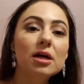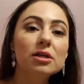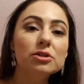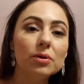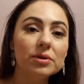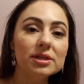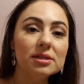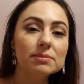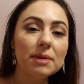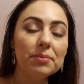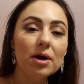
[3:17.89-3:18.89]
So this is
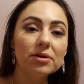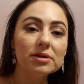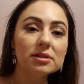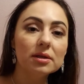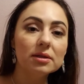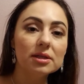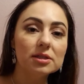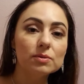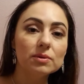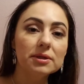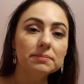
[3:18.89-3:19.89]
my progress on this
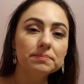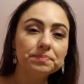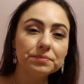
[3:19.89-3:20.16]
one.